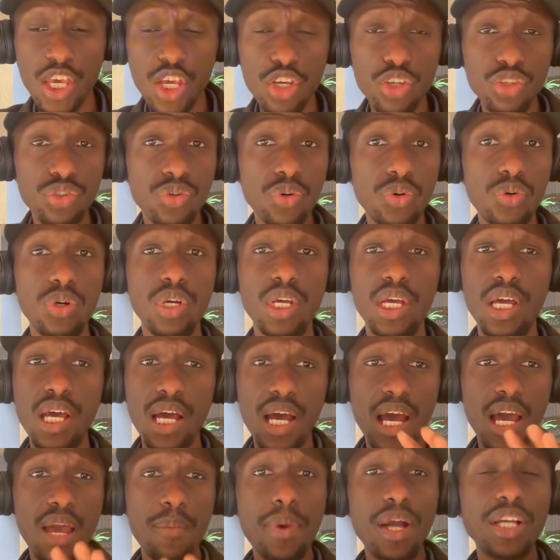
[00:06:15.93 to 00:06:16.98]
So
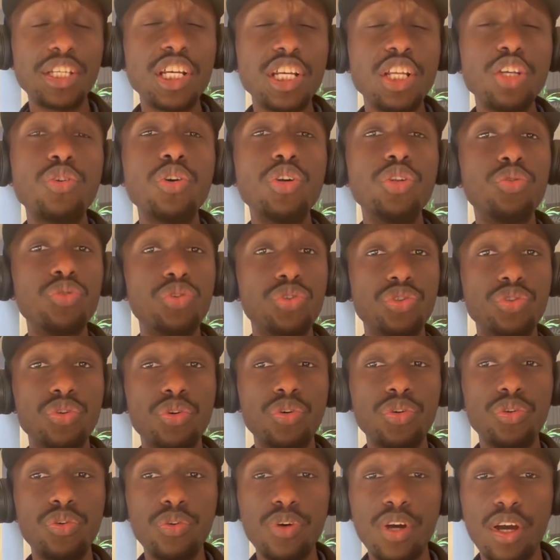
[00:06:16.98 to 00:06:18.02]
I'm actually going to show
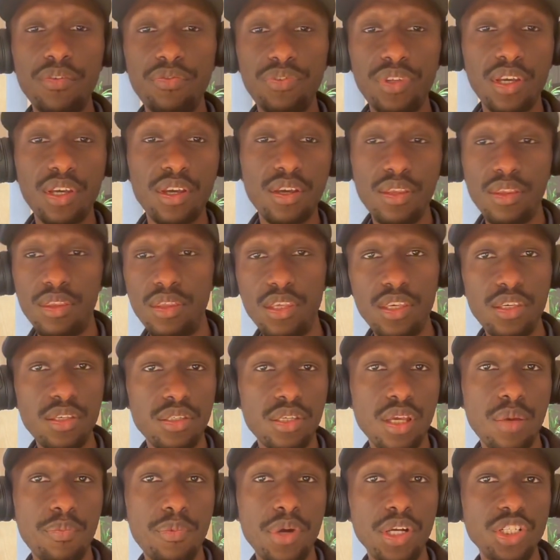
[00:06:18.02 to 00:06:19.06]
you after this.
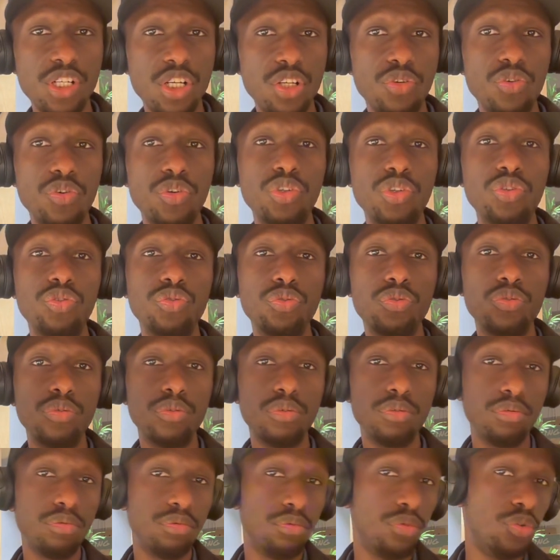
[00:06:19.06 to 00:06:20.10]
I'm actually going to
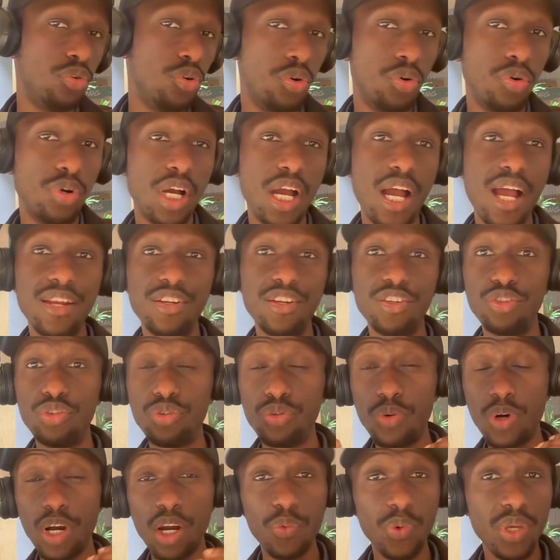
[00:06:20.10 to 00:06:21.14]
go and
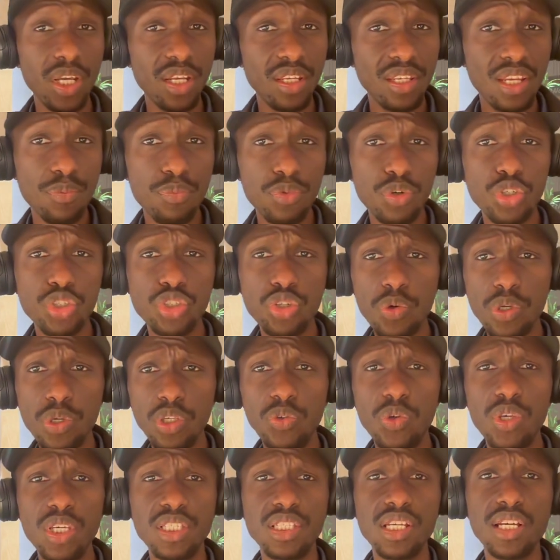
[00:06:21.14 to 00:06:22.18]
do a quick demo showing
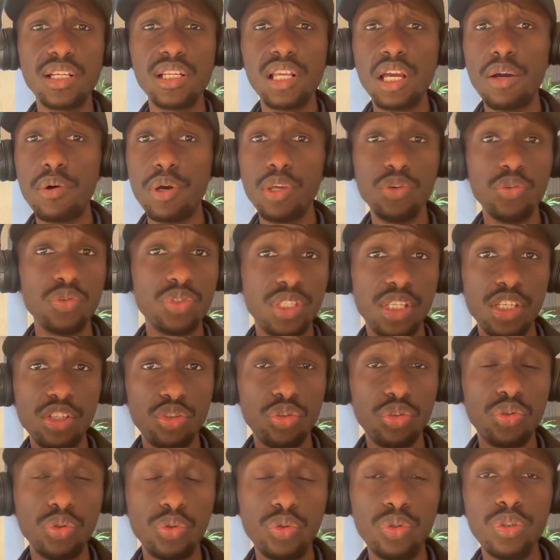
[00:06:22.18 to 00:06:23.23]
you exactly how I use this
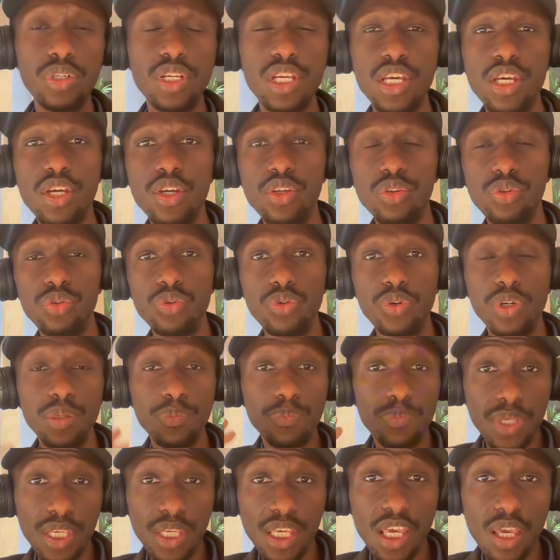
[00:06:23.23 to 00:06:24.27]
tool to
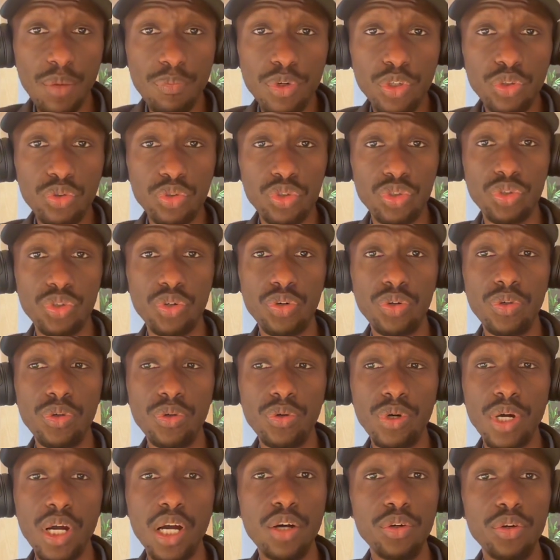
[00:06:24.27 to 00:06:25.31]
be able to show
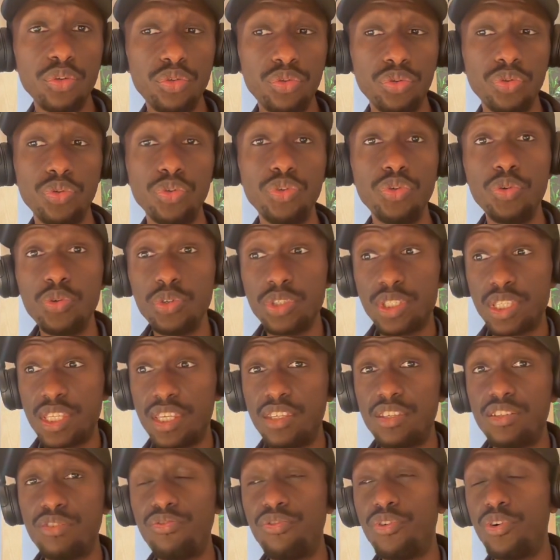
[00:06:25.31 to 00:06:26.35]
you how to use
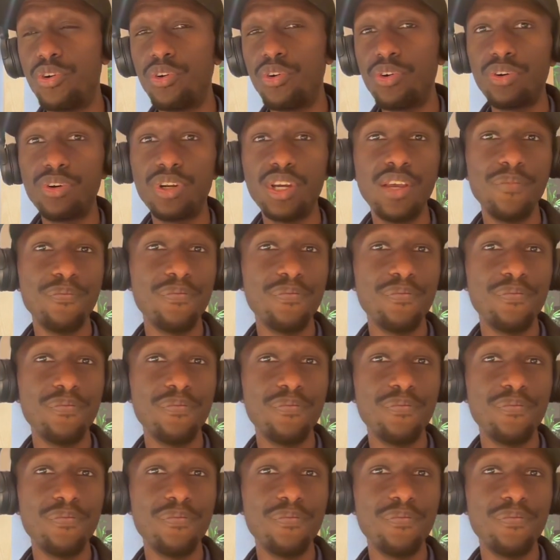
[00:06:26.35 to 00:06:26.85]
this for